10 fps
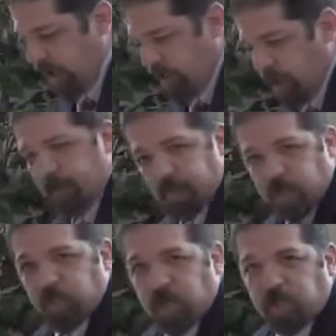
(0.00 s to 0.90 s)
in
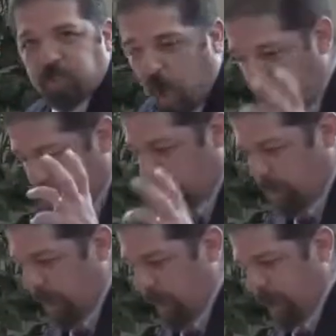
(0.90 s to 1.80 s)
this exalted
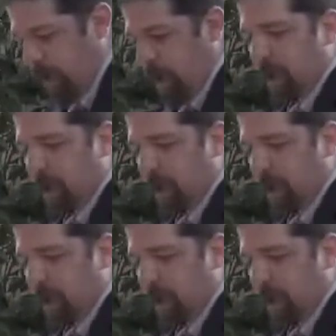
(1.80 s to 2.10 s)
way,